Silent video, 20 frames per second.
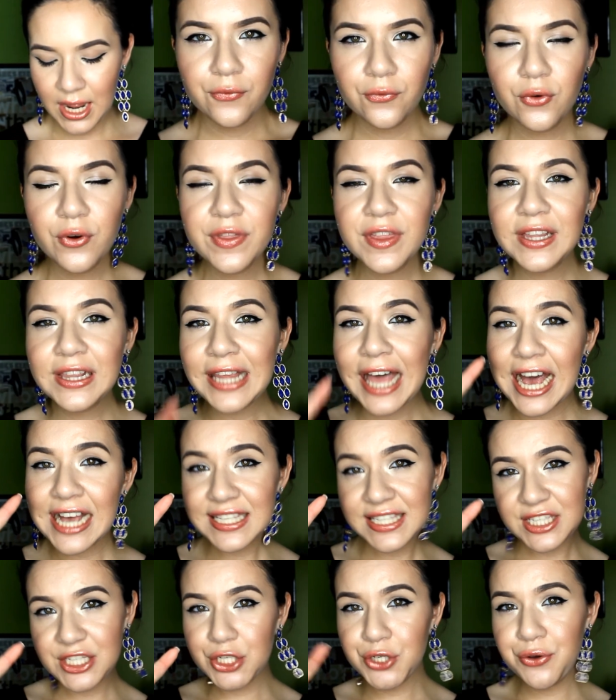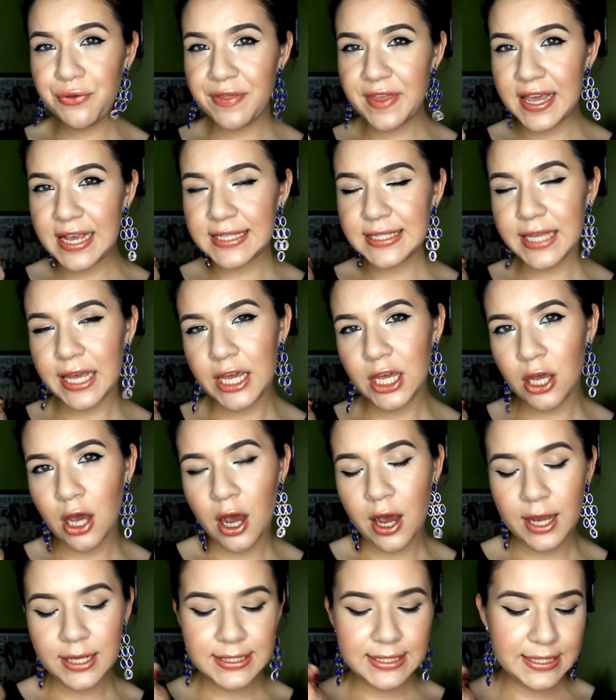For the last two things I
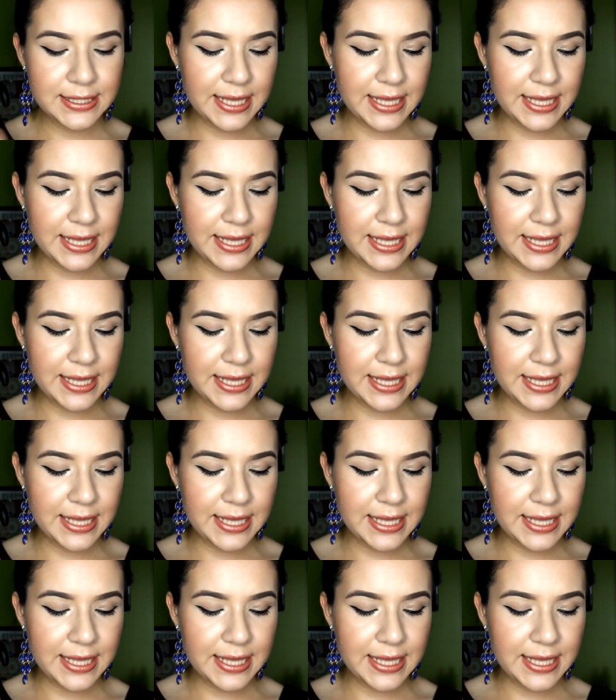got,